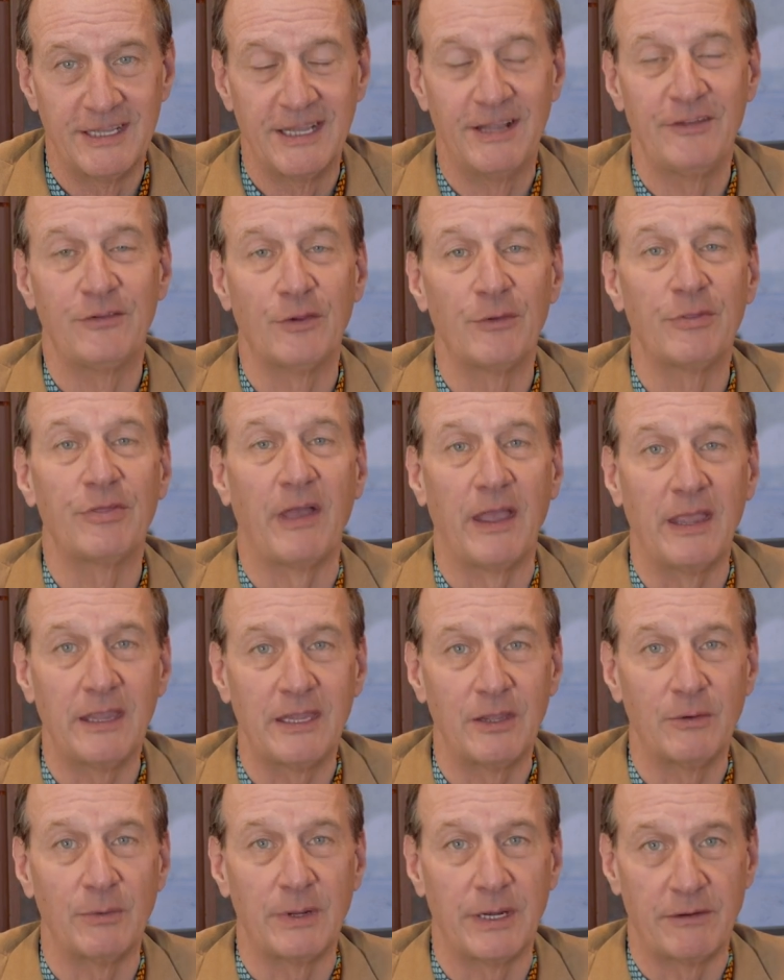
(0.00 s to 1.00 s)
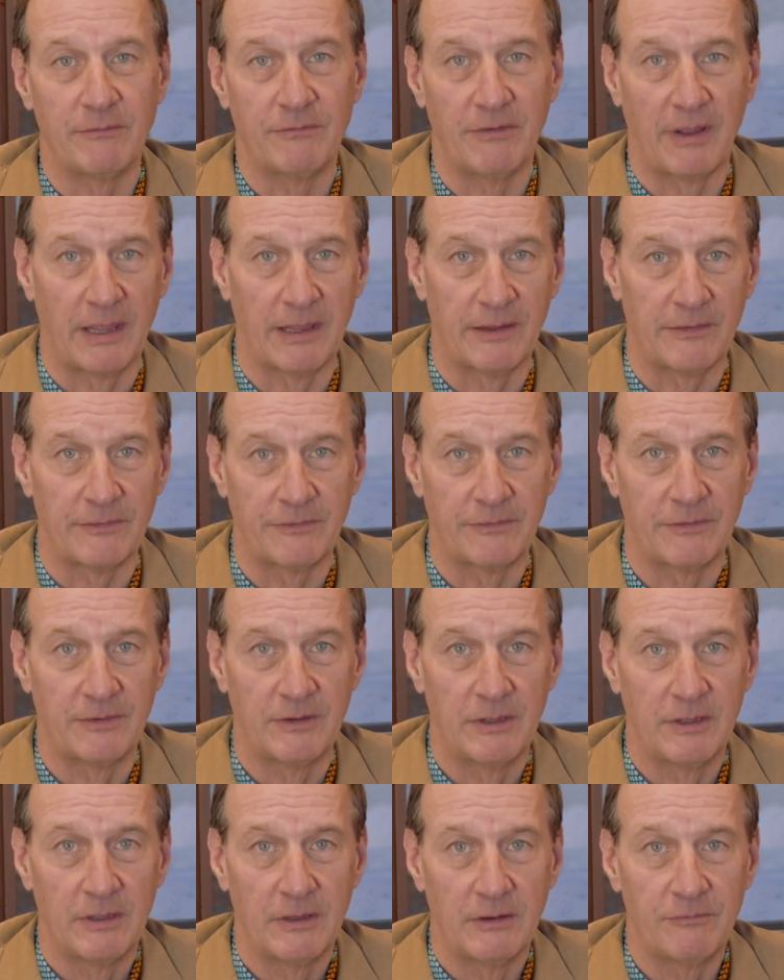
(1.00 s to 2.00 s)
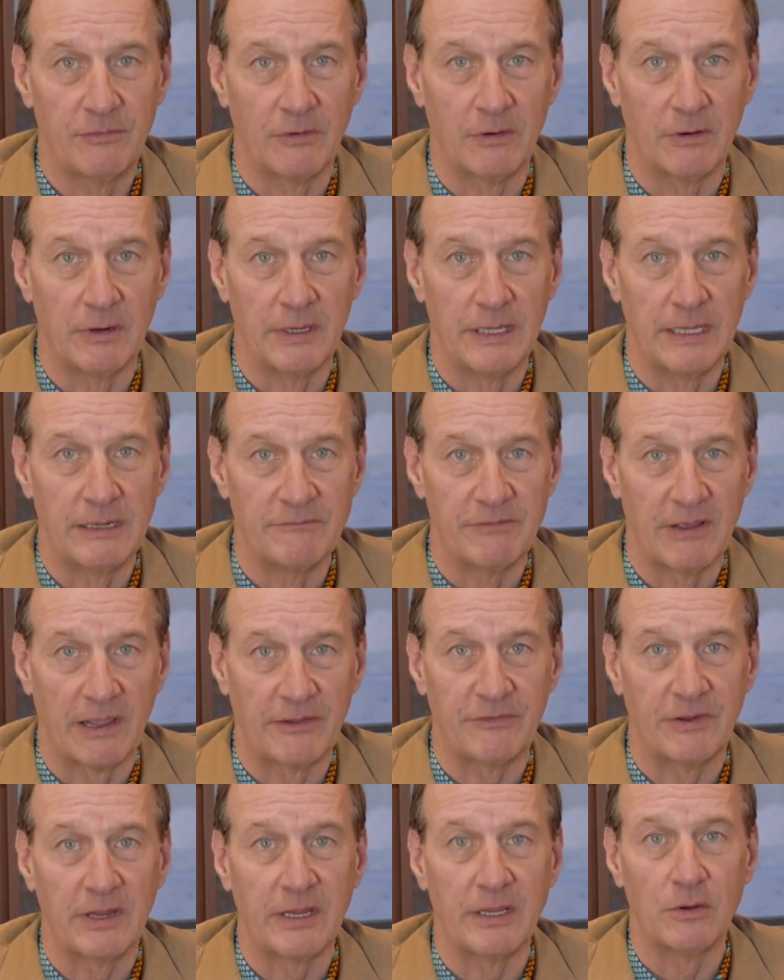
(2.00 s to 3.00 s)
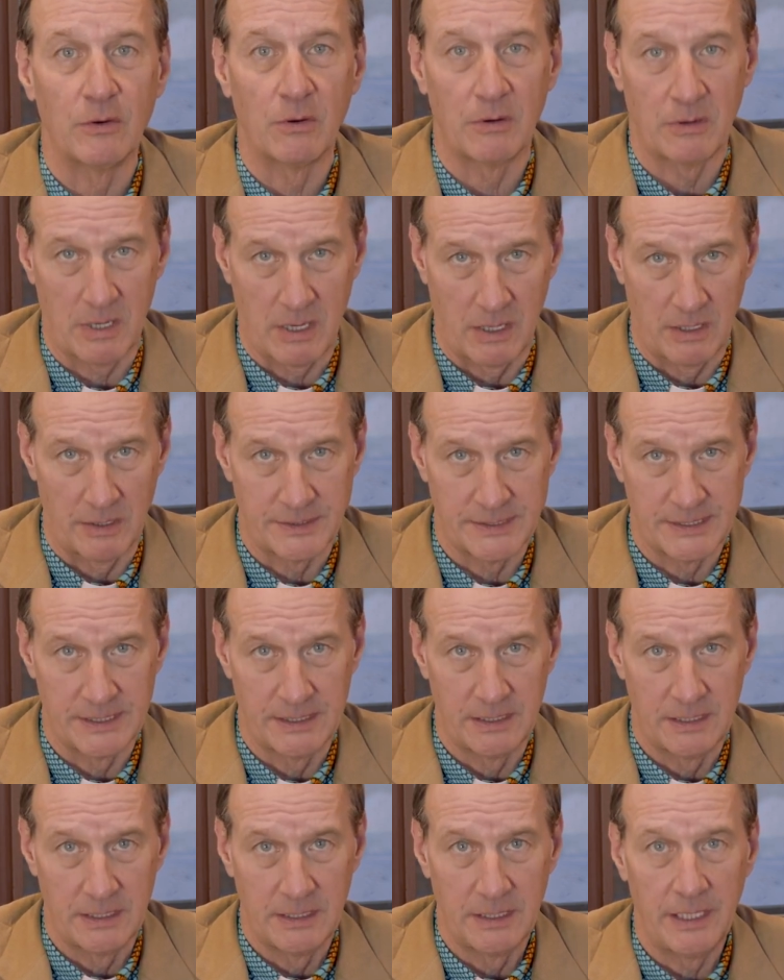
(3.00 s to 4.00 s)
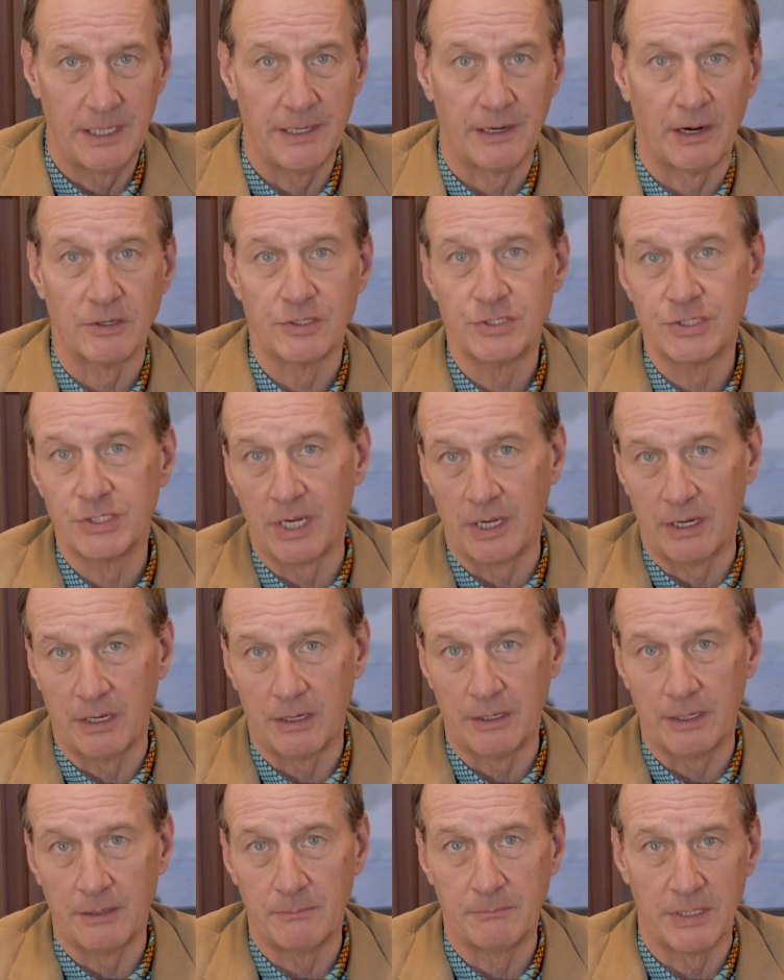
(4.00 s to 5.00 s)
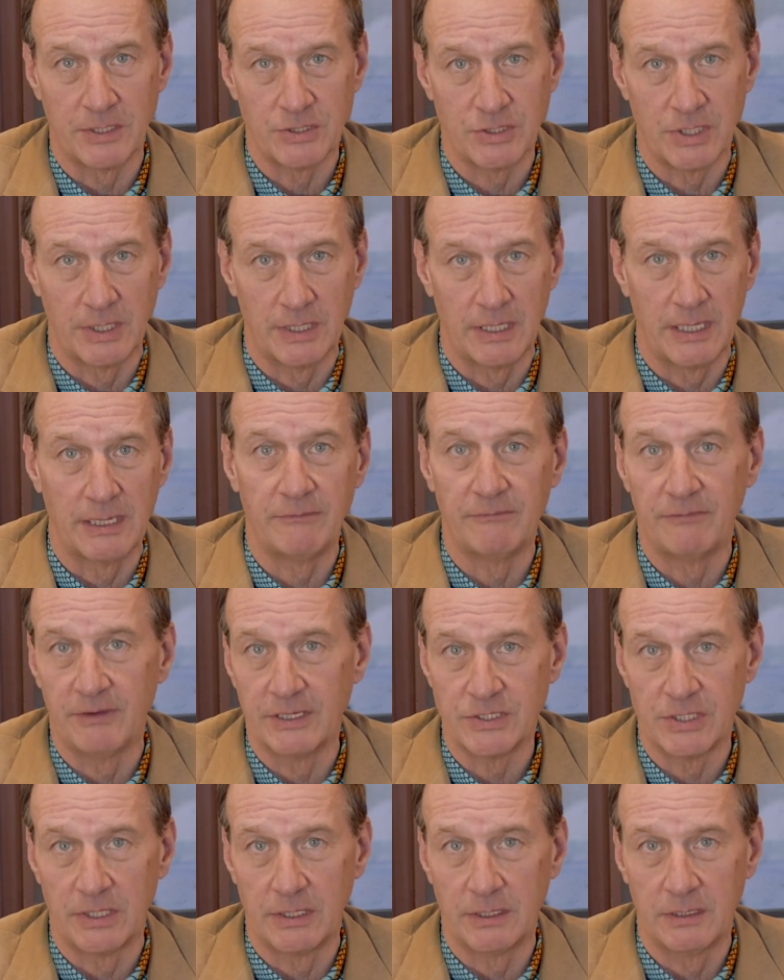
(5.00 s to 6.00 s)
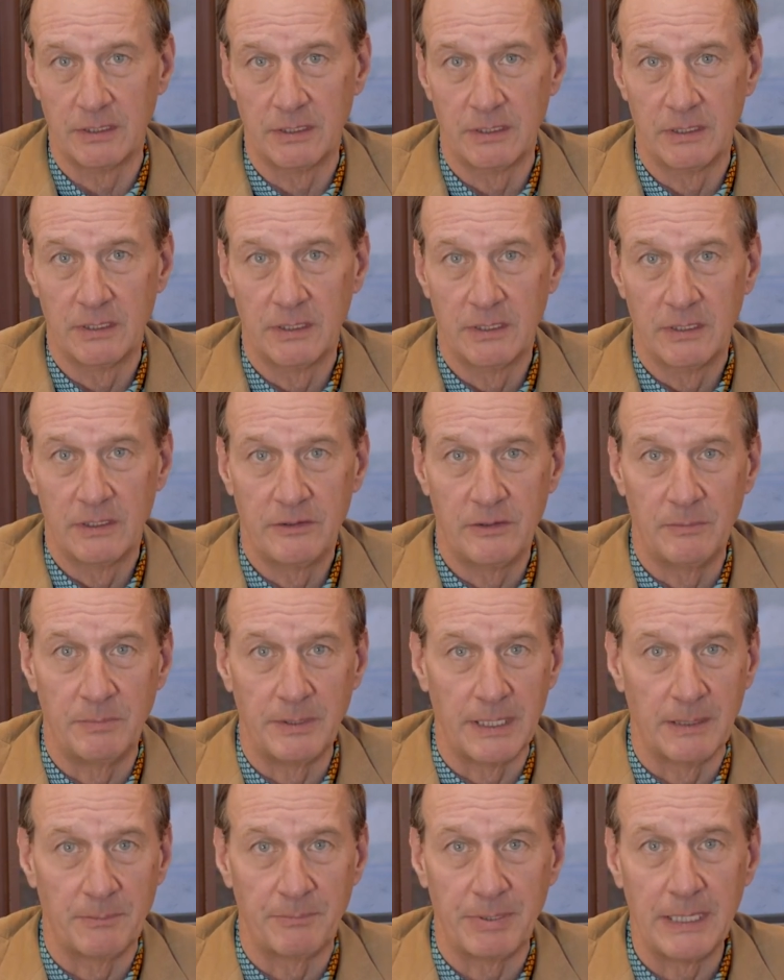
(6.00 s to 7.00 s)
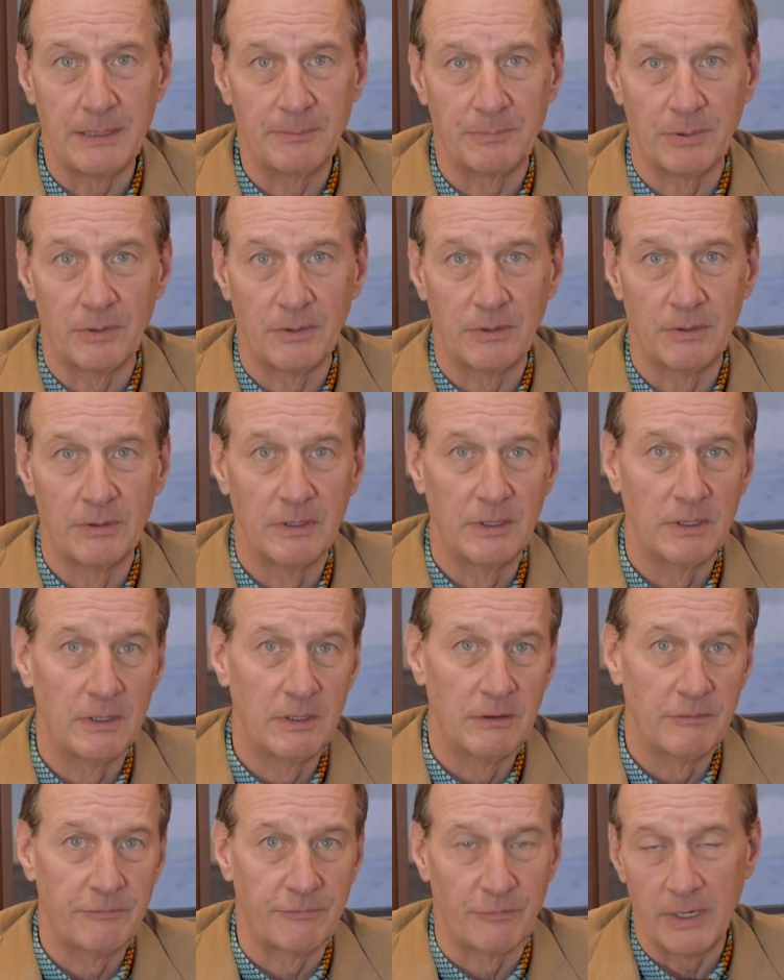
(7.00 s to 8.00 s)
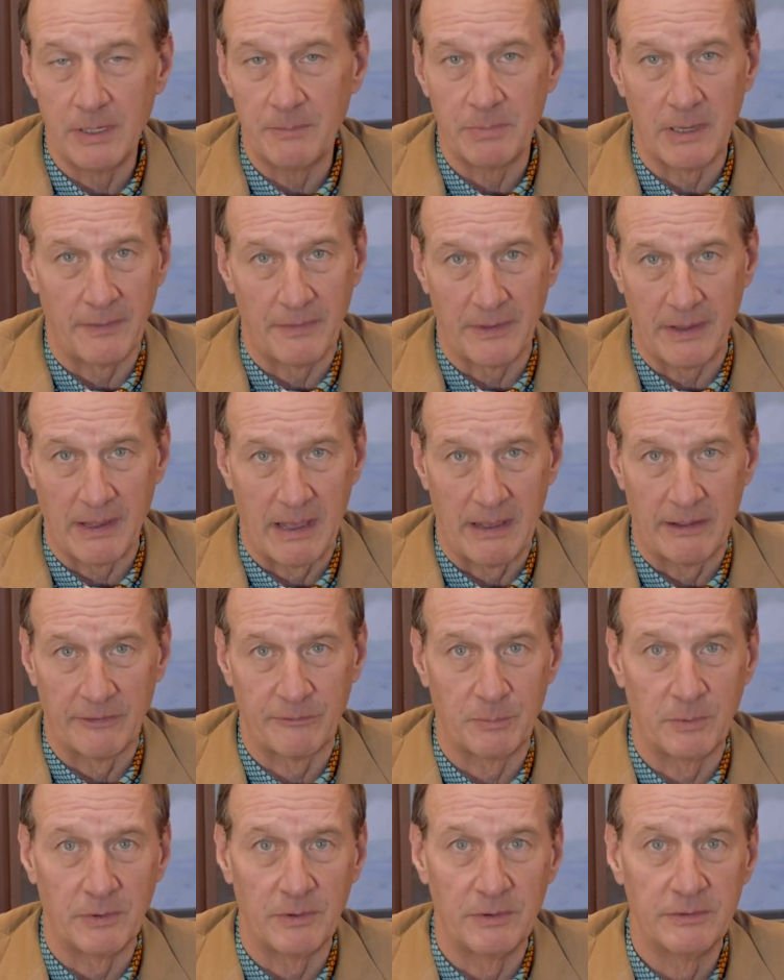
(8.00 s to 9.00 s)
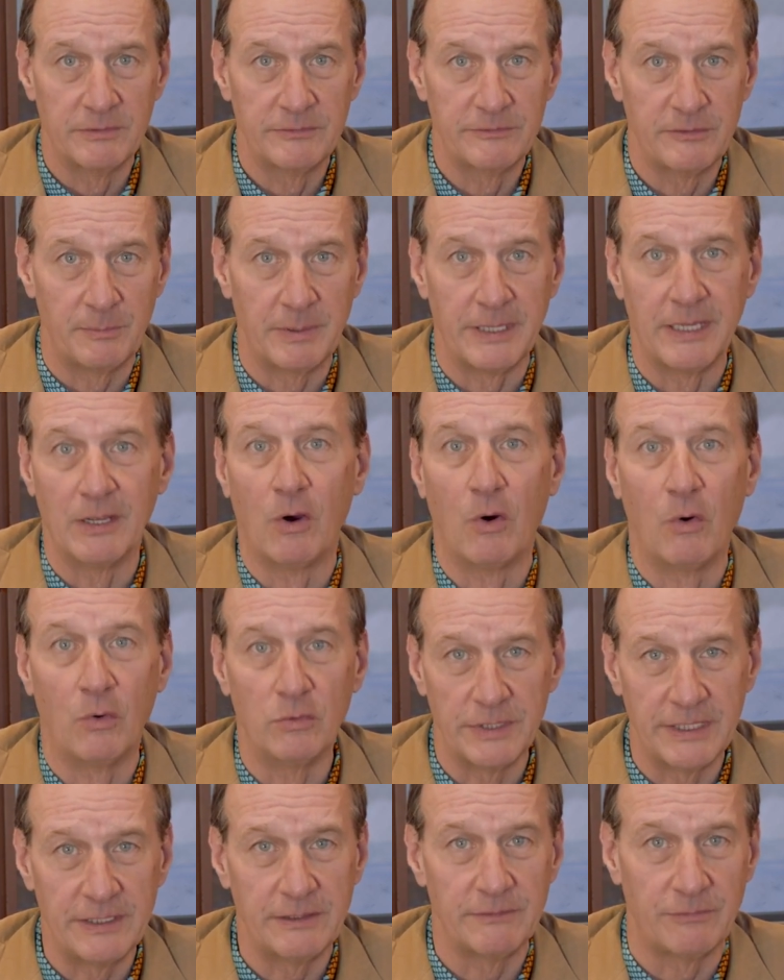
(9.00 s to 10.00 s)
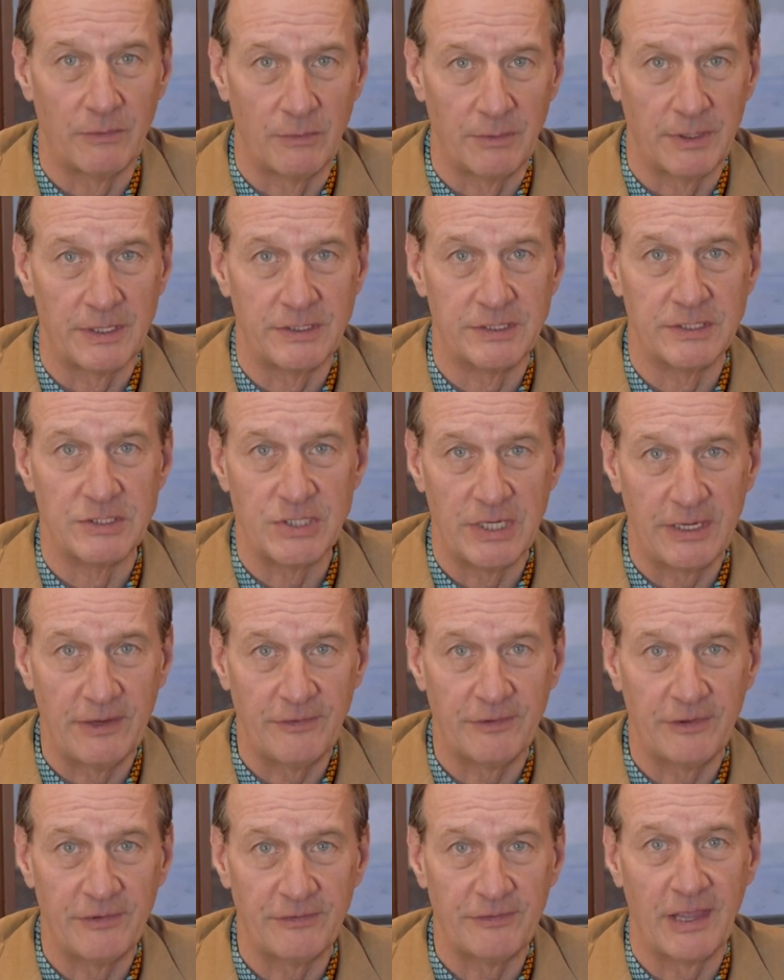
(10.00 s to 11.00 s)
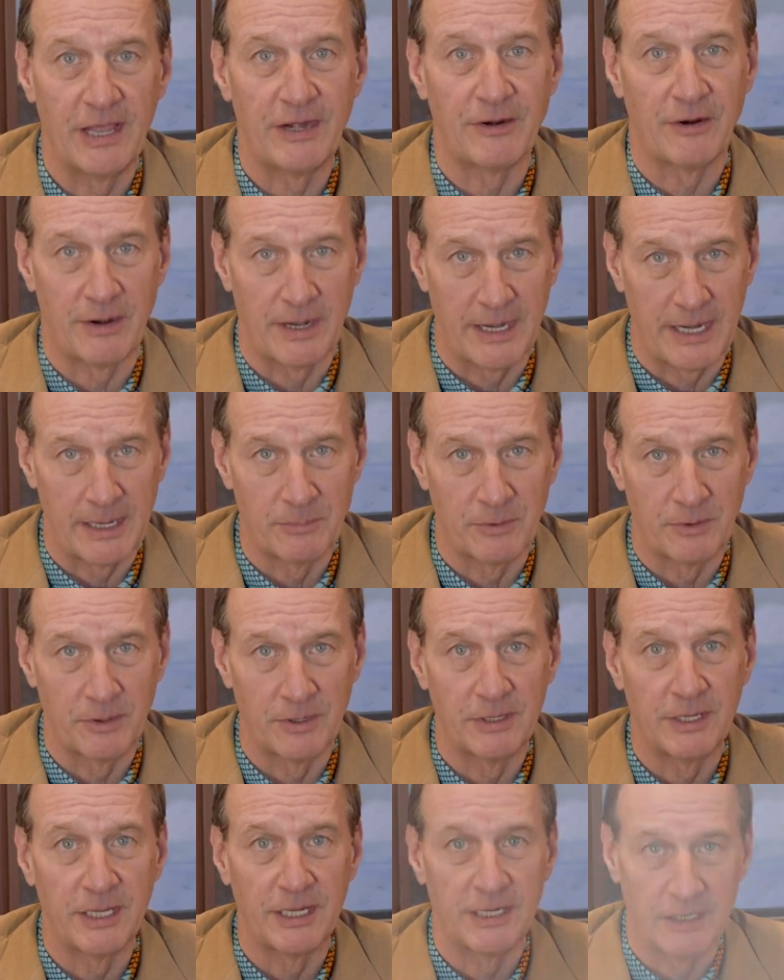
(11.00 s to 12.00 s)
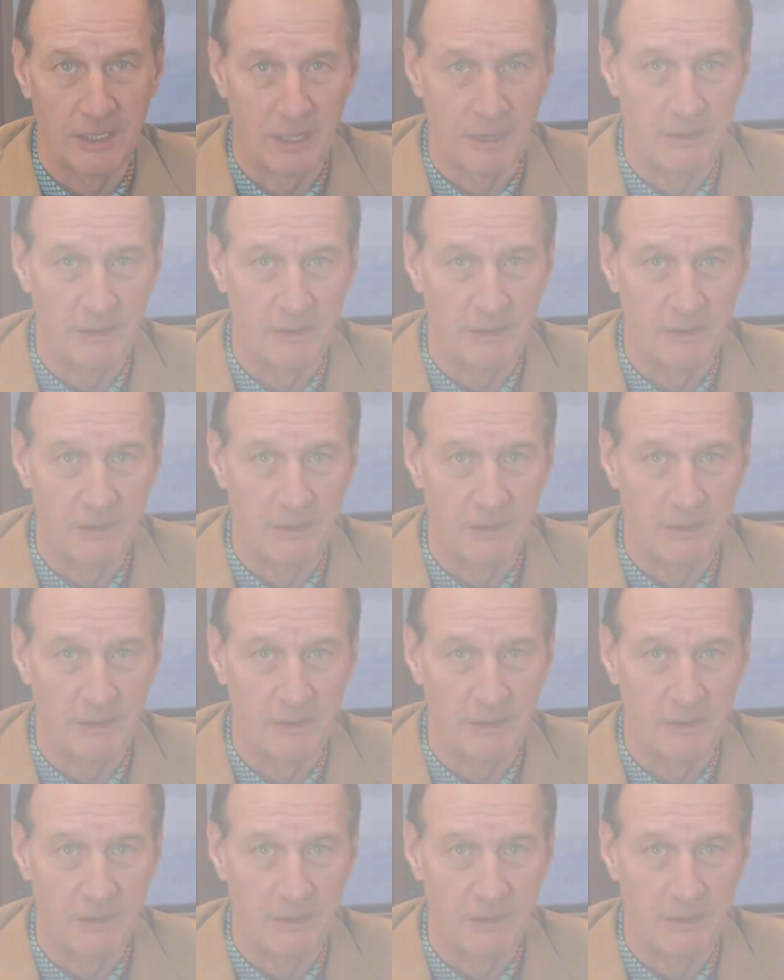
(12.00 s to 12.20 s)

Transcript: And so thank you in advance for investing your heart in our shared mission and vision to be a people freed by the gospel, to be wholly devoted to Jesus and our neighbor in